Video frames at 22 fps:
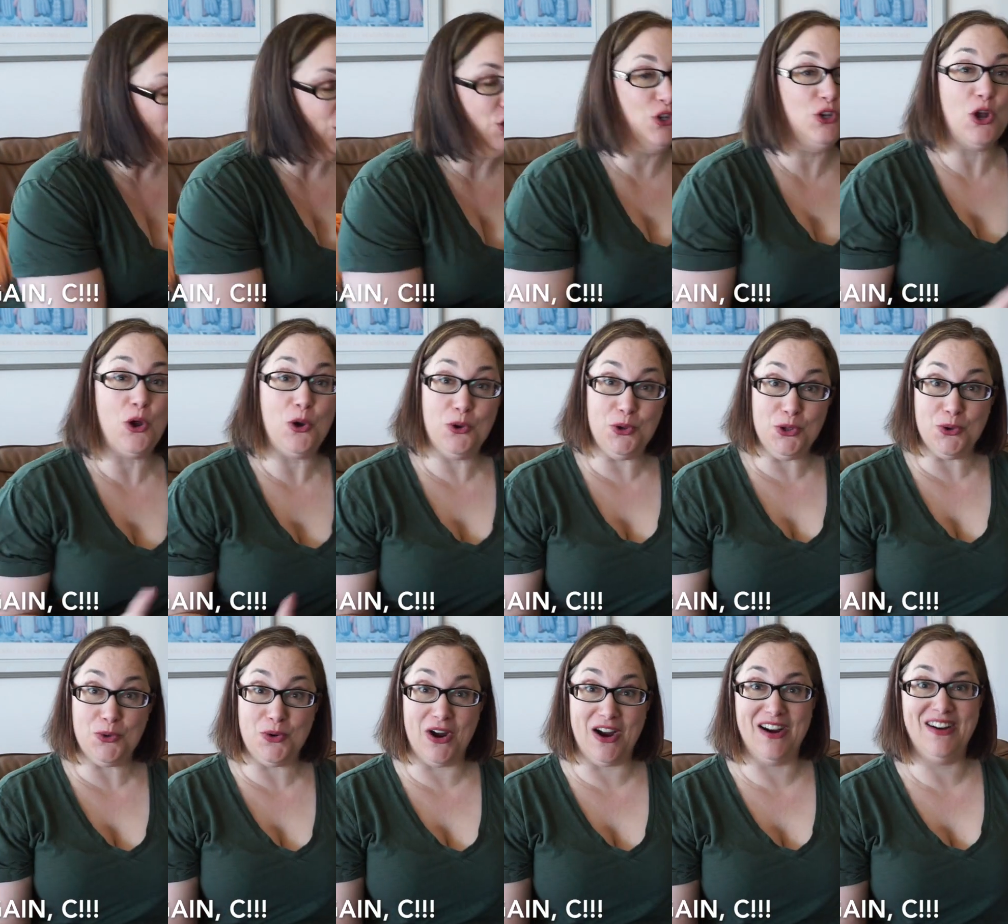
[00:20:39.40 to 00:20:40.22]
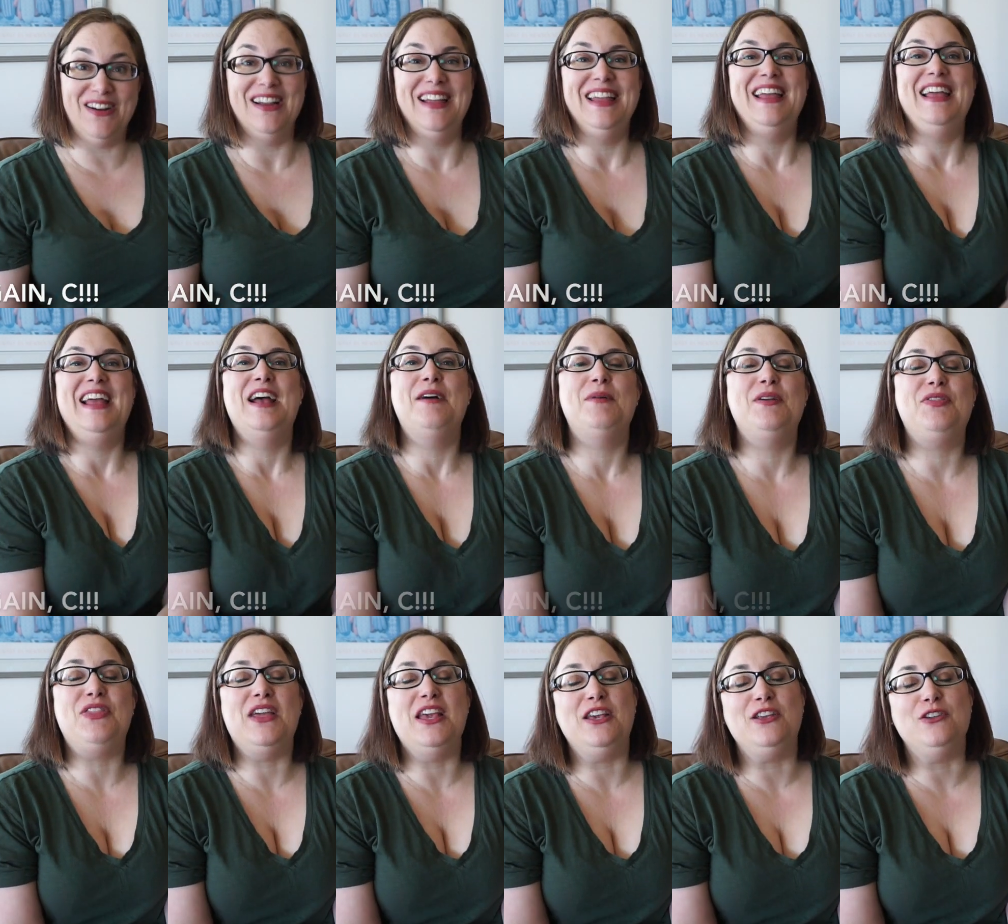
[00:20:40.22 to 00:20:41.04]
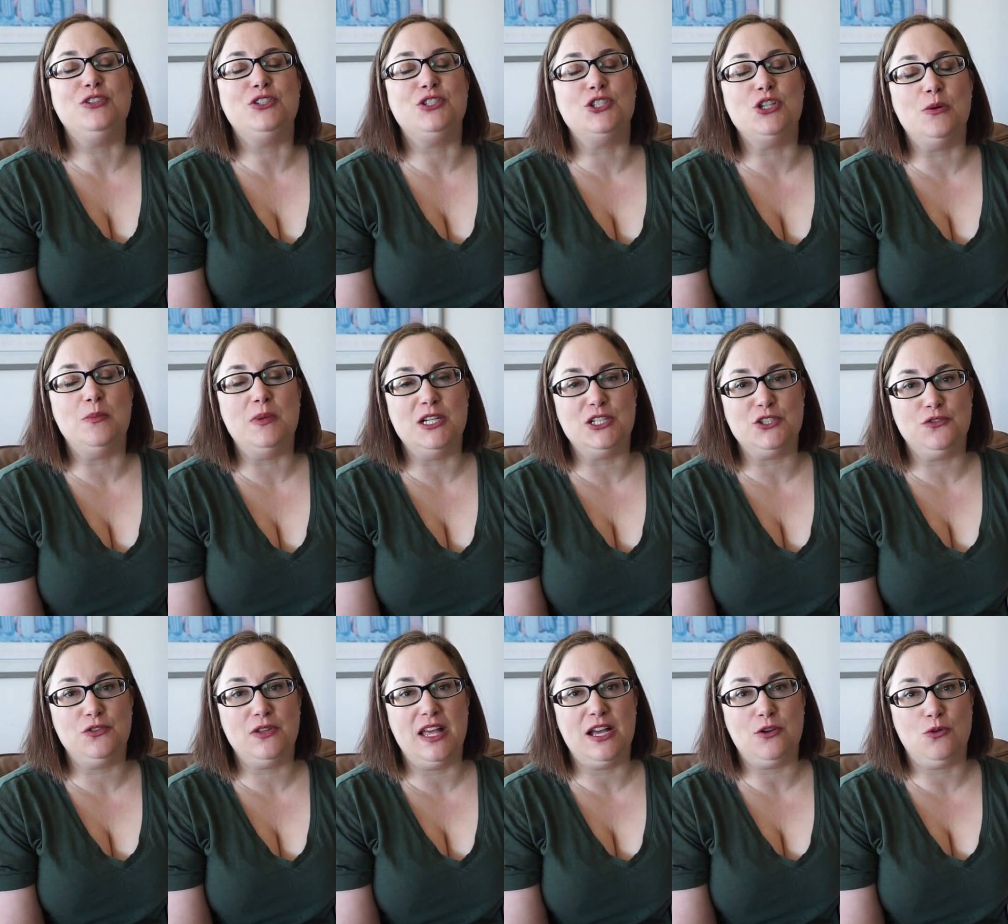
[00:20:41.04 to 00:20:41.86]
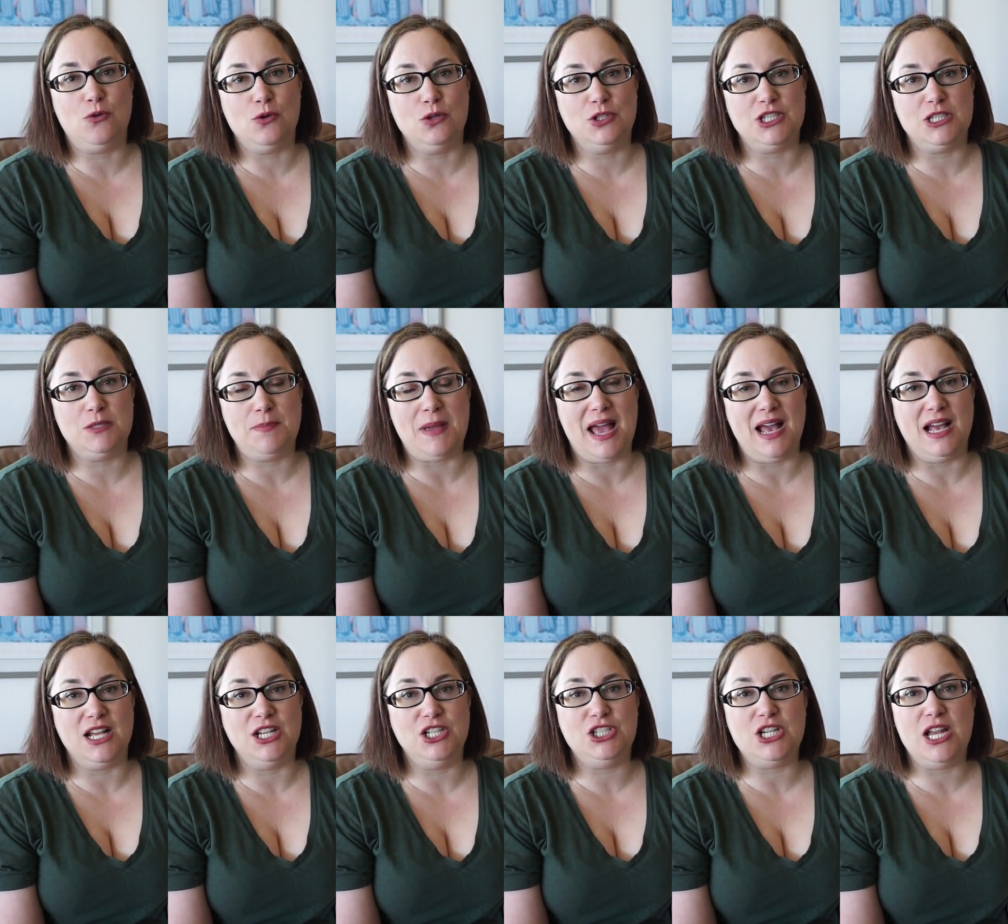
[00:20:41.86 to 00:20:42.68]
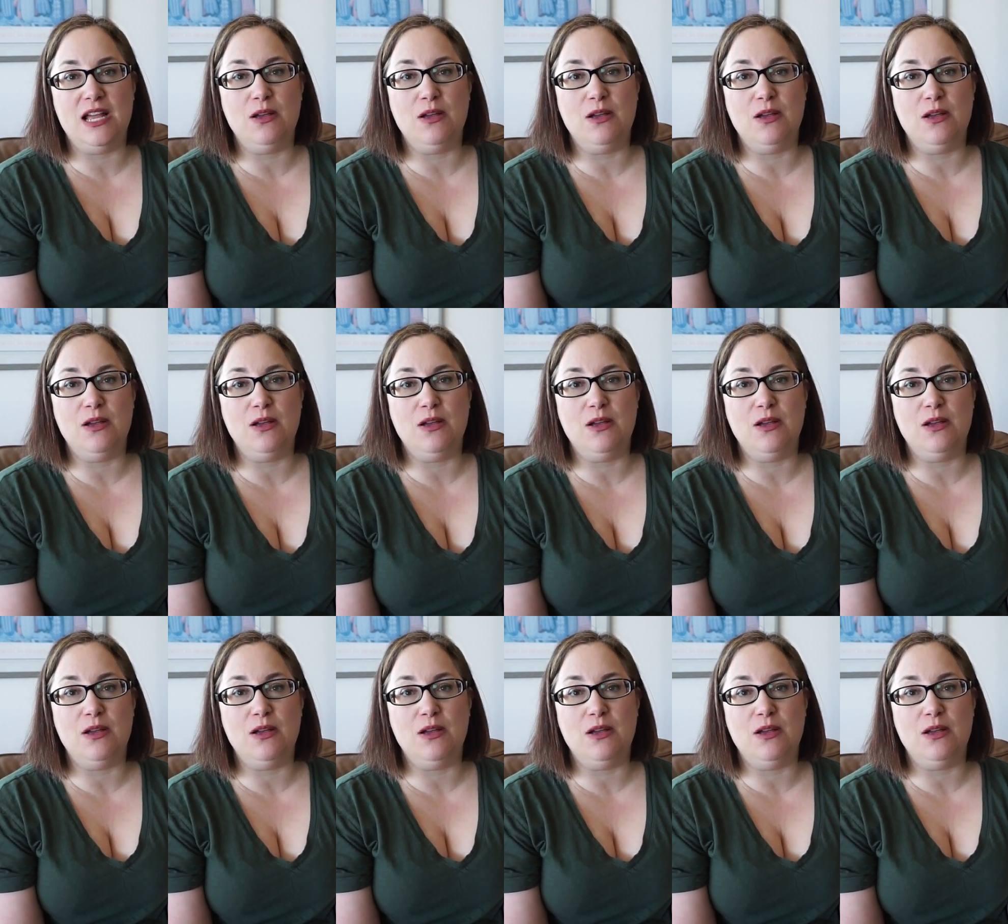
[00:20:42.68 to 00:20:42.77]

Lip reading: You know who you are. But thank you so much for that gorgeous package.